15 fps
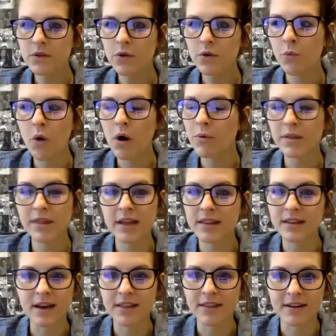one without
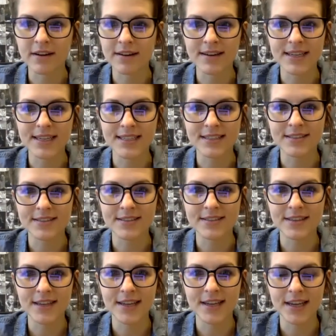the other
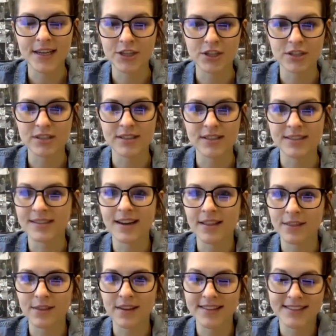it just, it's
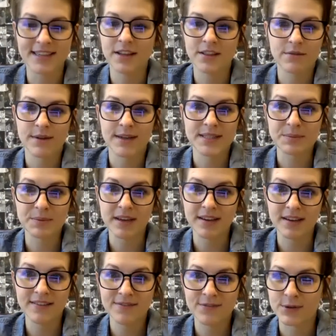not, it's not the
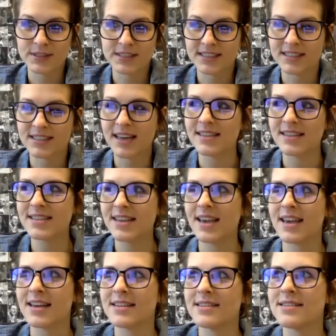recipe for success.
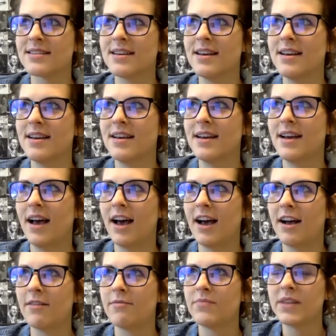And
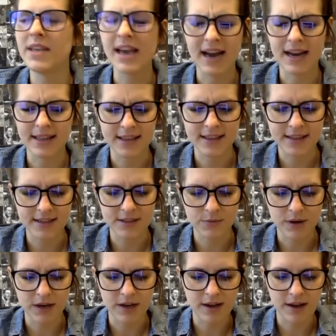um, yeah, I think that's
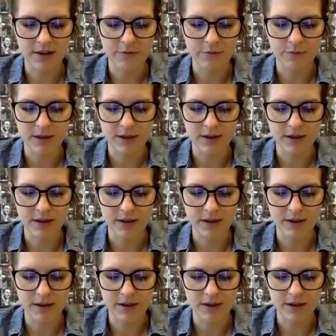why I've been
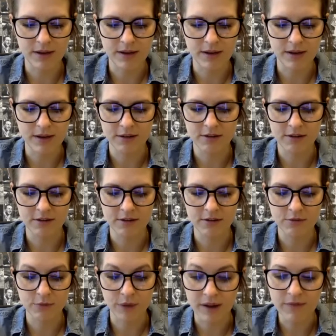really
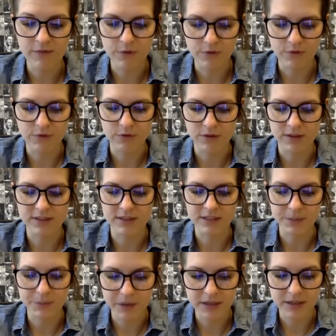grateful for this
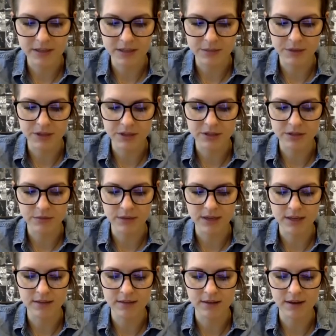experience, especially
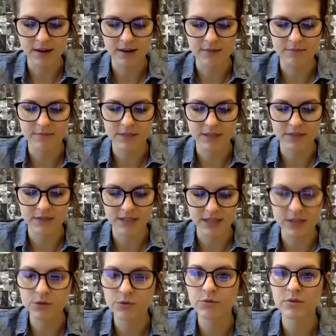with um, C F
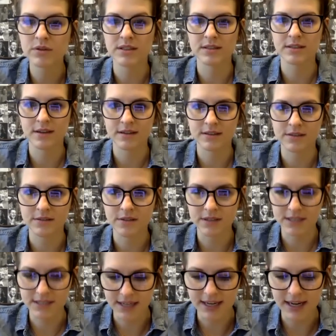Design School and this concept of
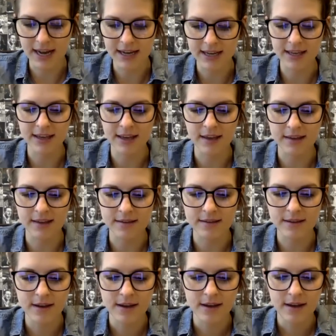design hacking is
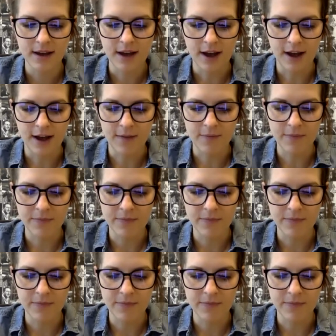um,